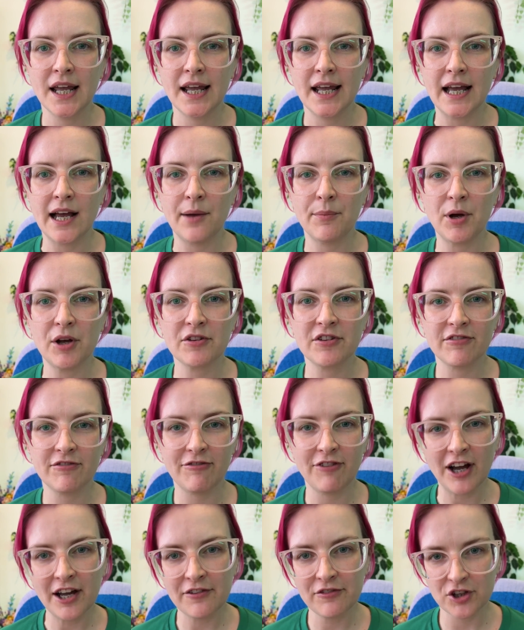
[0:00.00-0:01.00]
About
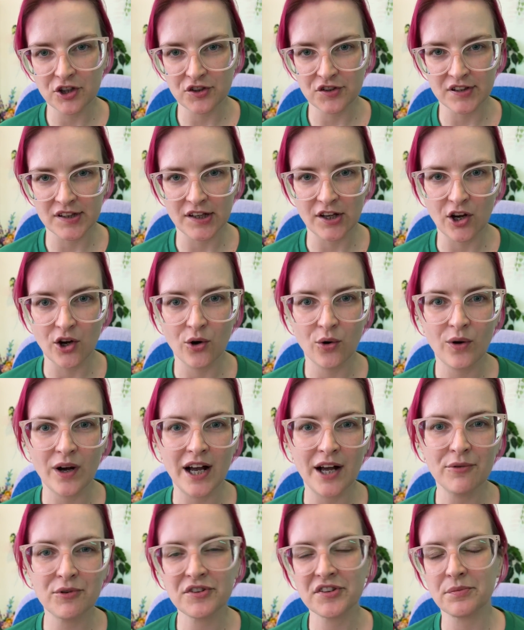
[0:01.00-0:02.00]
5 years ago,
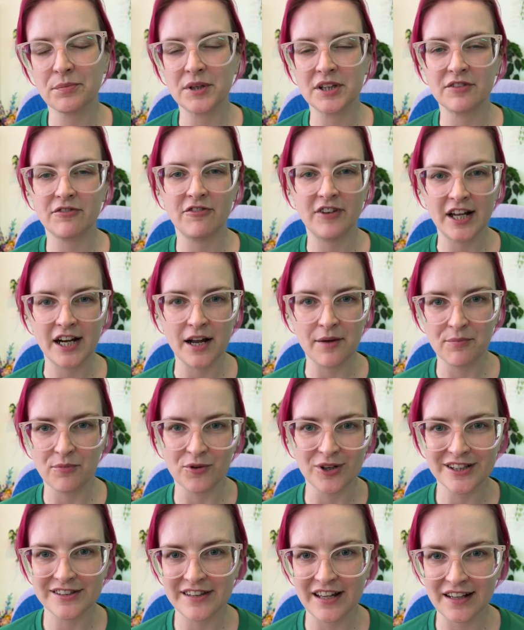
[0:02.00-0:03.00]
I was a bit fed up
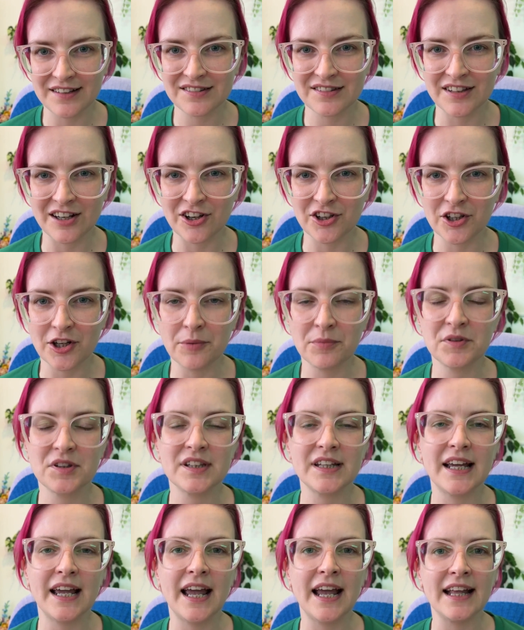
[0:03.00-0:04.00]
with tech startups
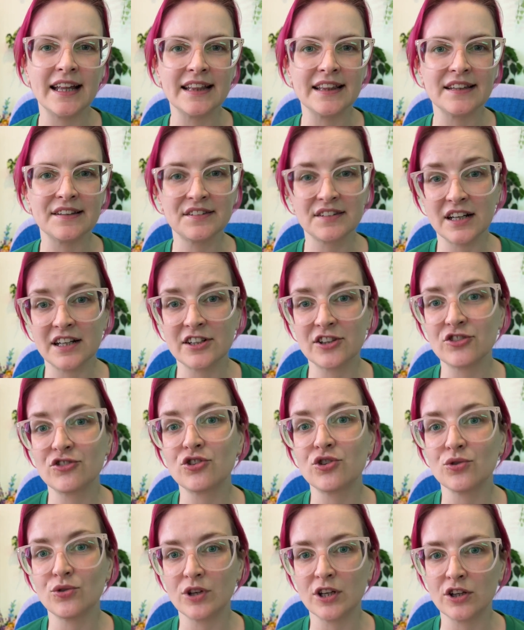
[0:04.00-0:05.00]
and decided
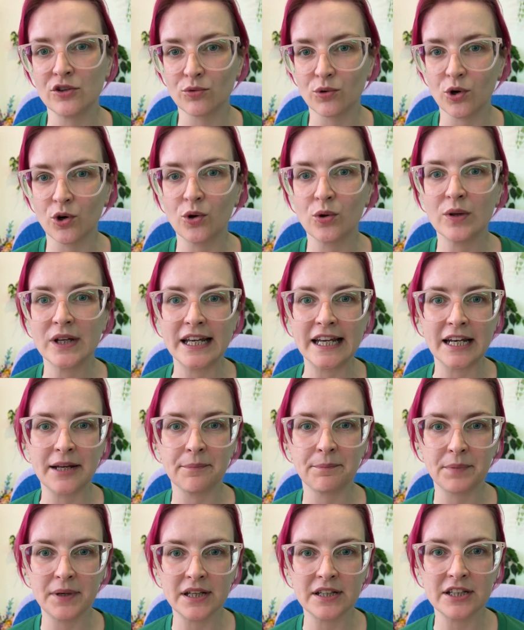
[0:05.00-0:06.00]
to enroll in a
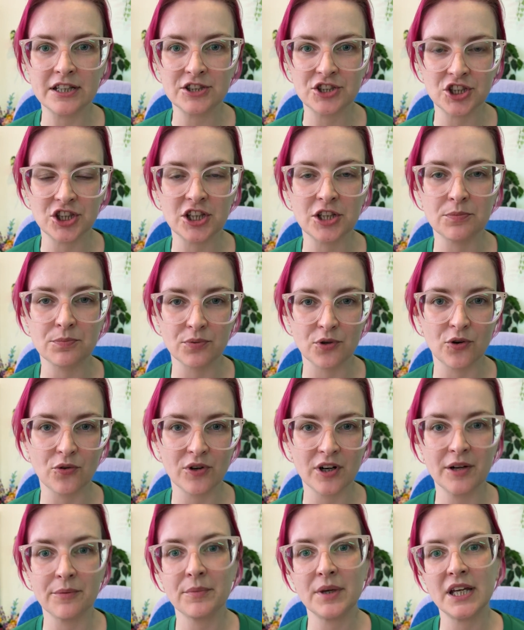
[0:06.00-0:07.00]
PhD
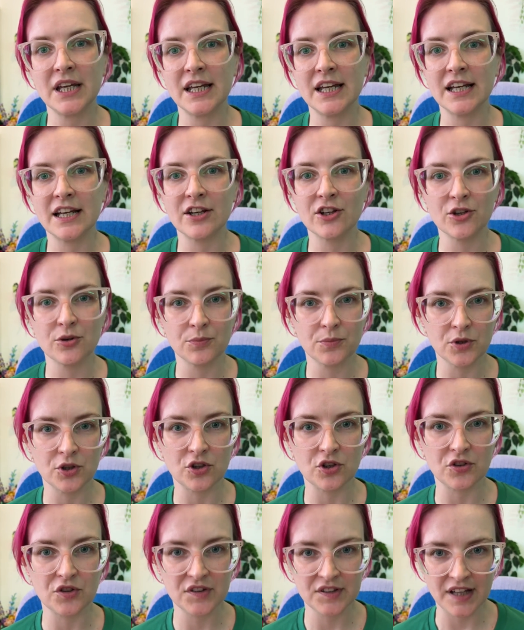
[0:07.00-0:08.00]
program in
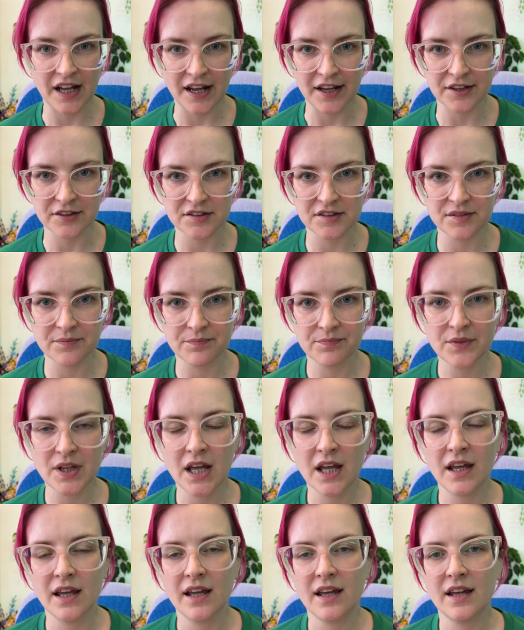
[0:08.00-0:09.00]
computer science.
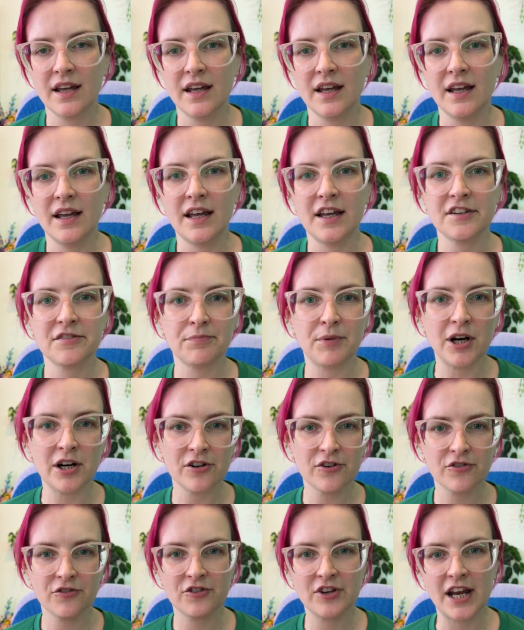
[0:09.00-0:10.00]
As part
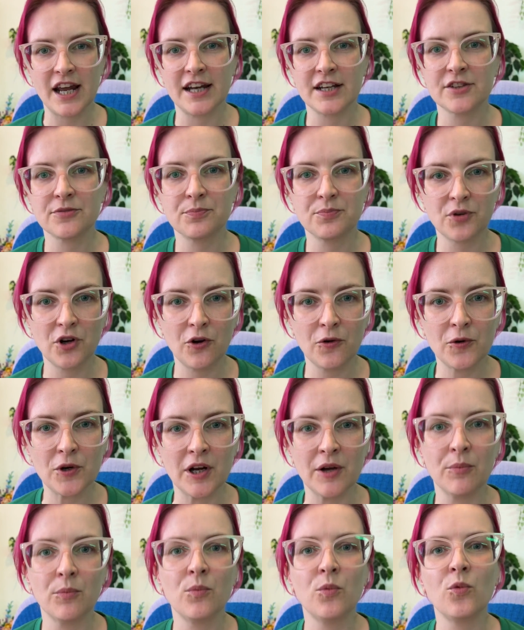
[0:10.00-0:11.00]
of that
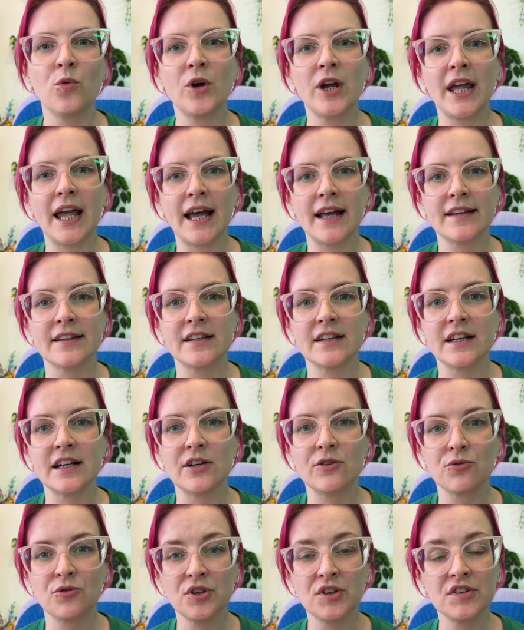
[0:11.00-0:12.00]
program, we had a
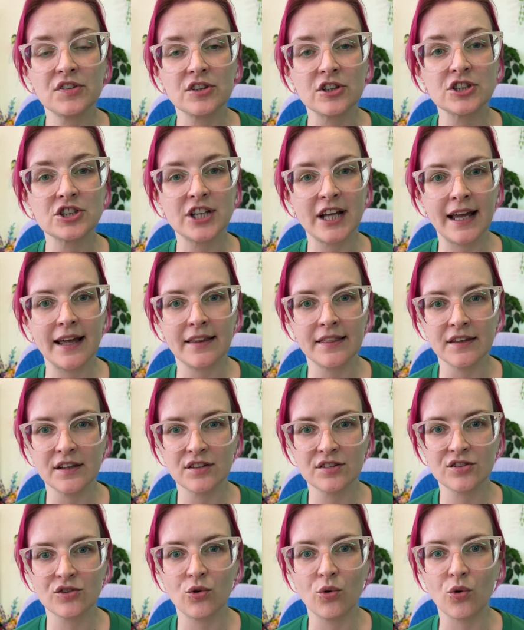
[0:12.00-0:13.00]
research
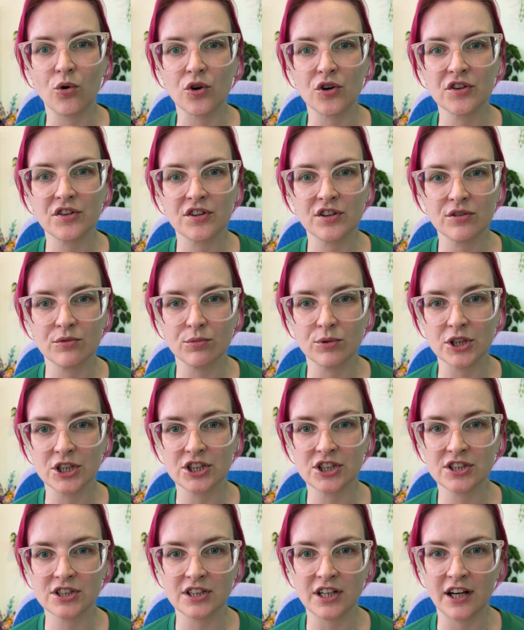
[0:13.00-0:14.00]
ethics course,
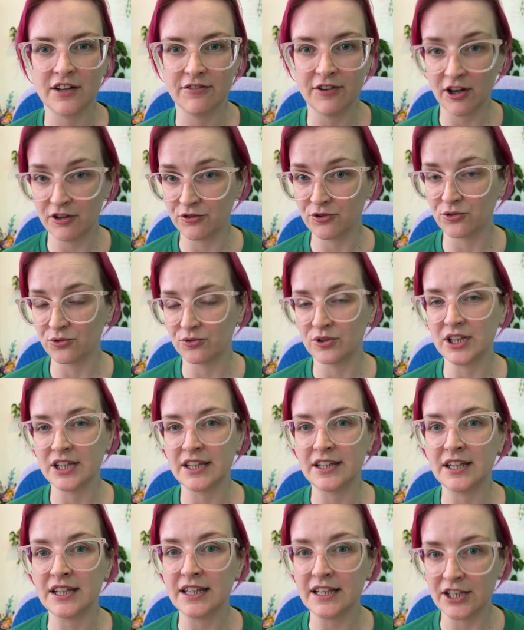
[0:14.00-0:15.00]
which I found
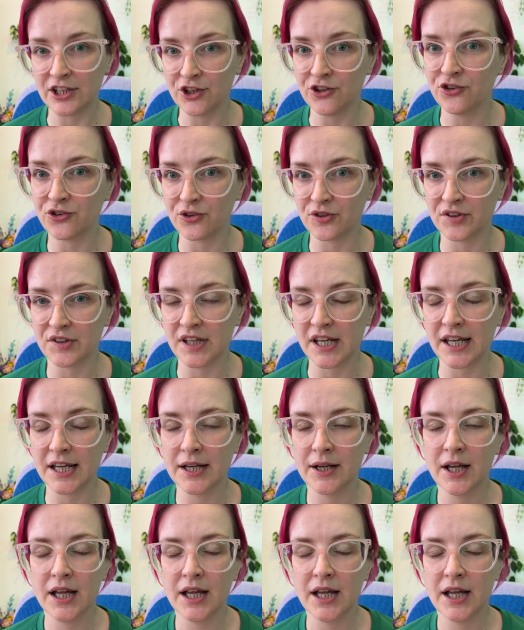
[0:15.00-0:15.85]
really interesting.